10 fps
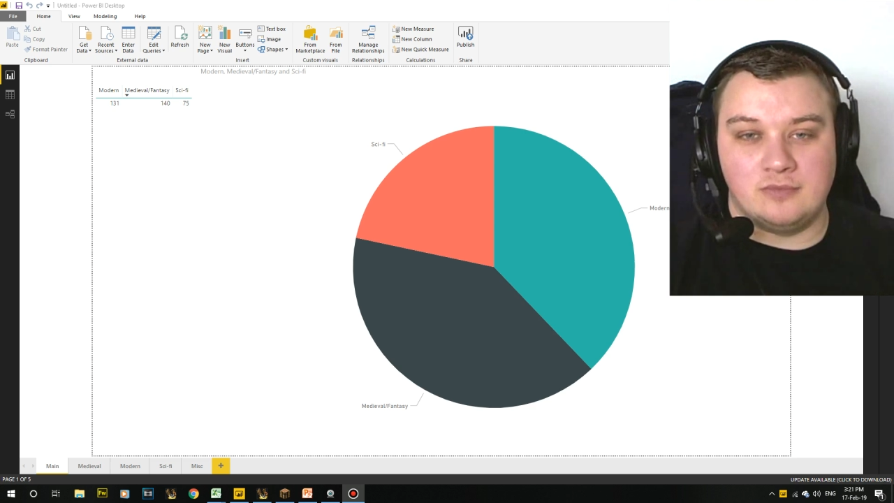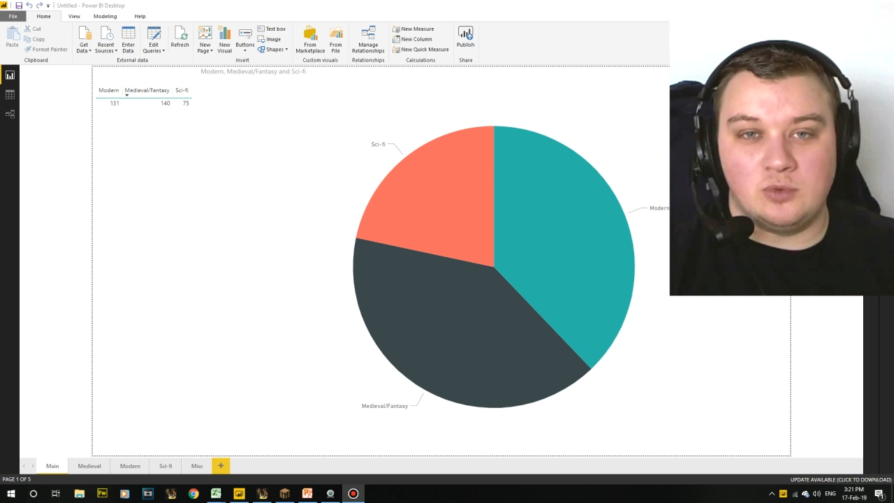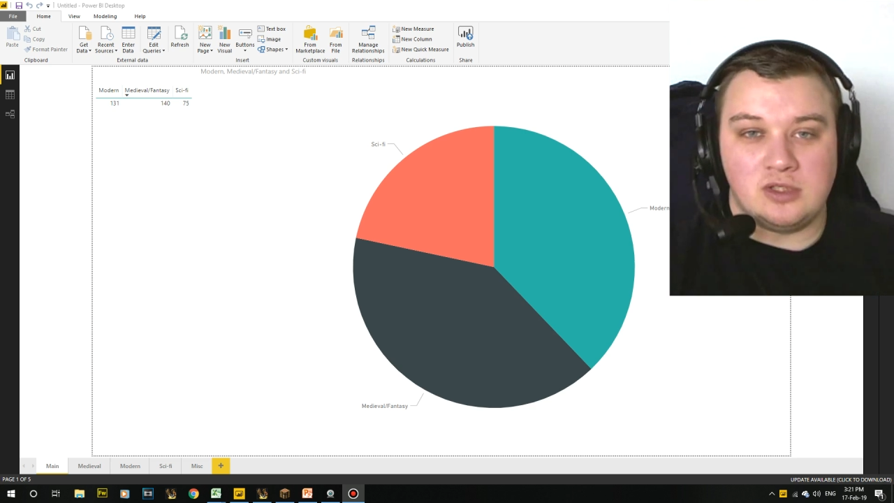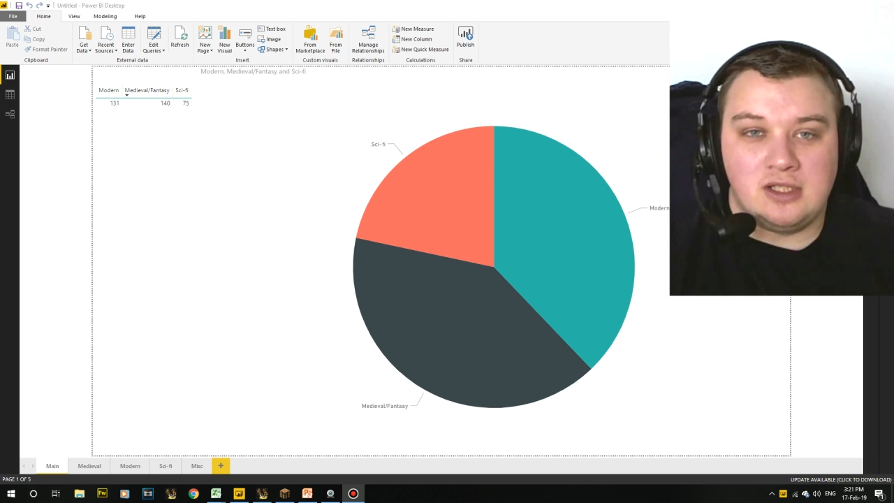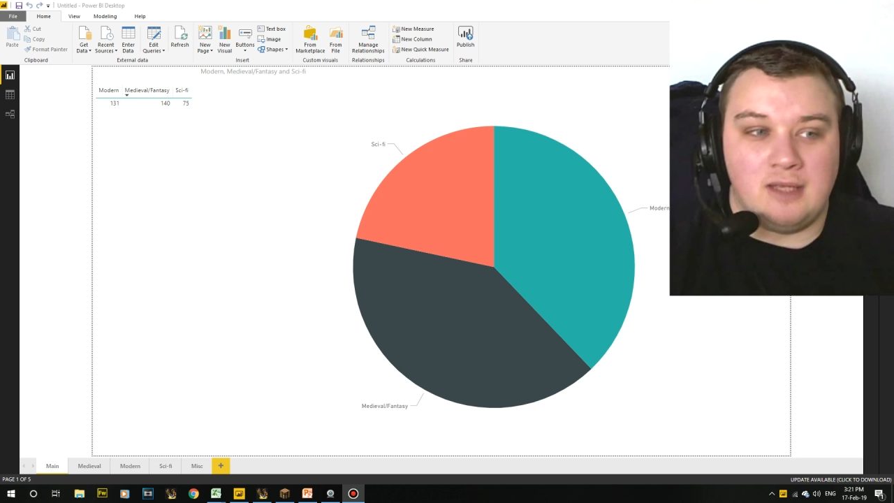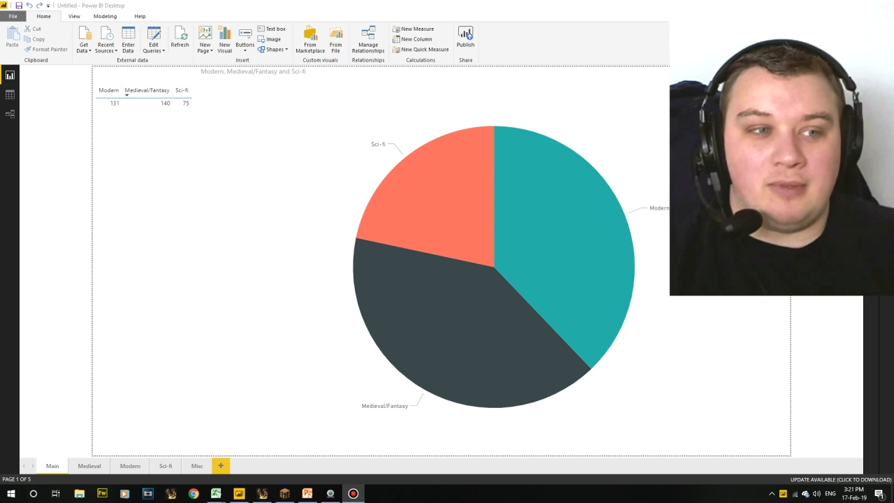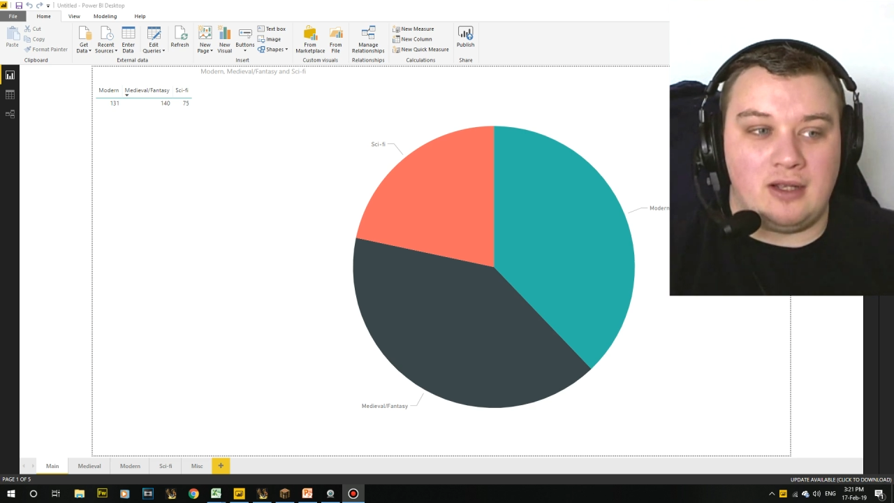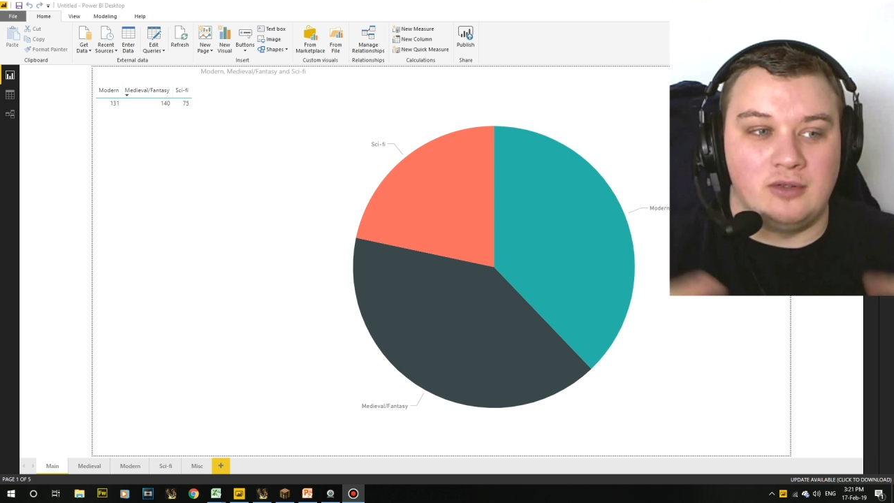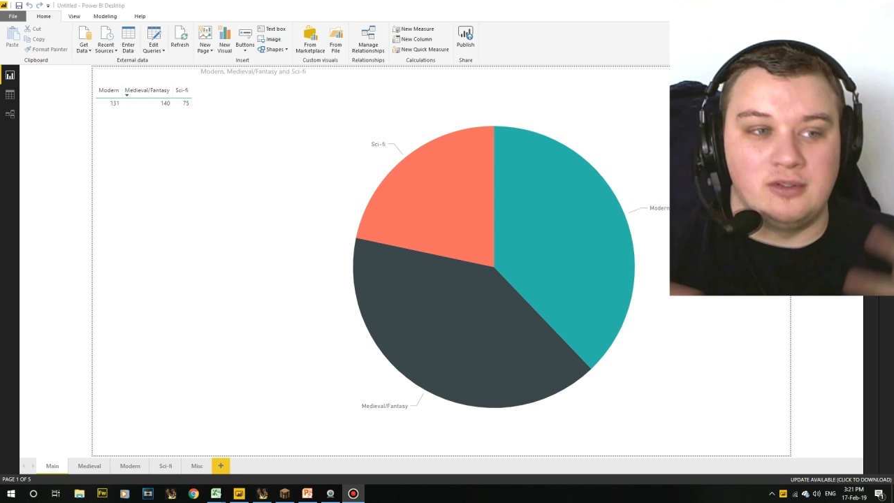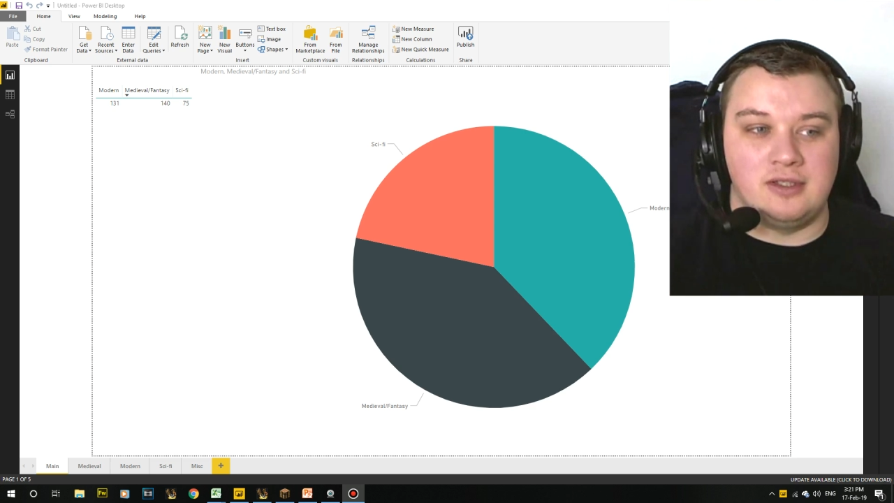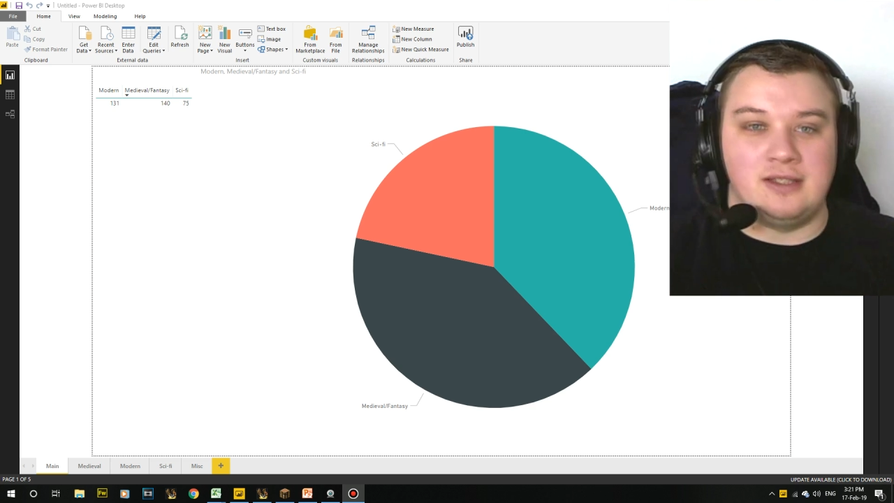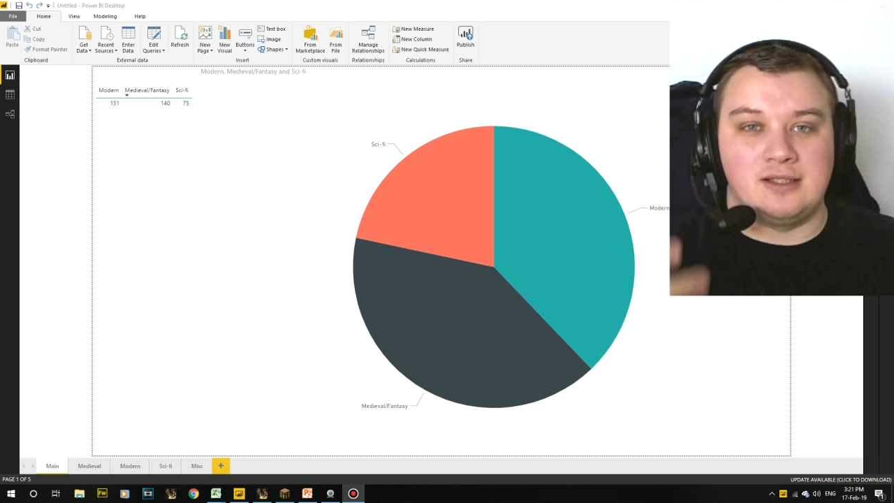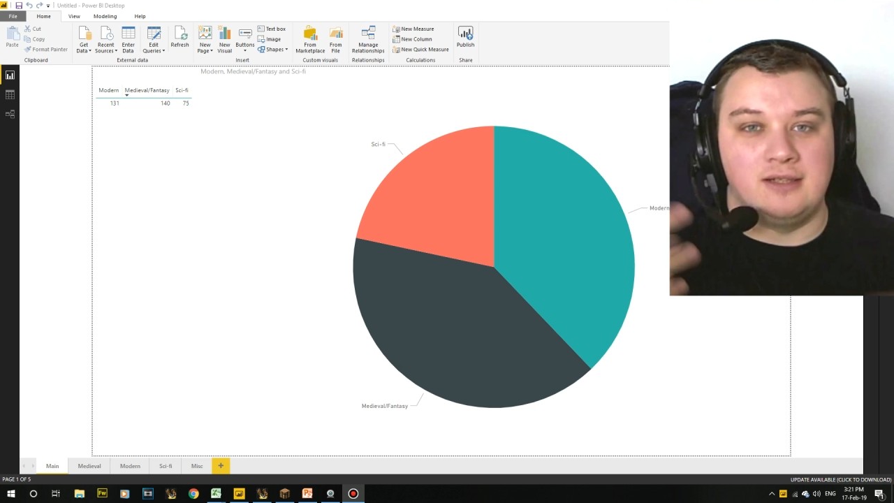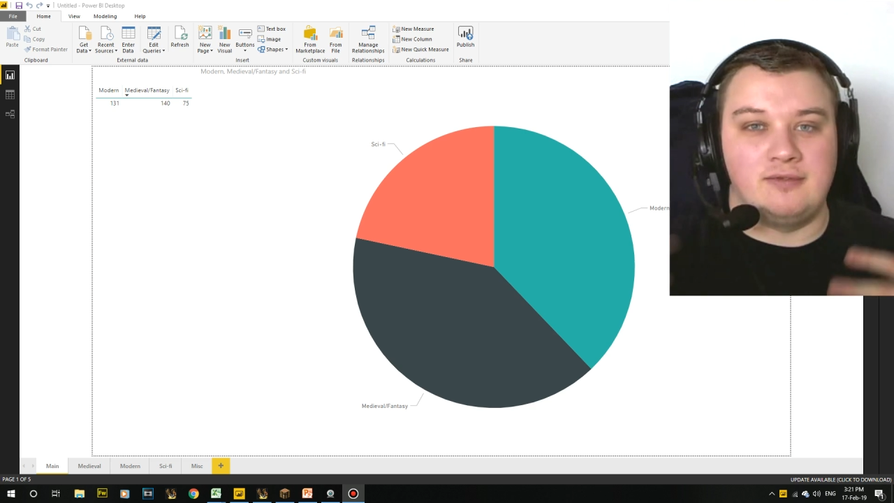actually get back onto this kind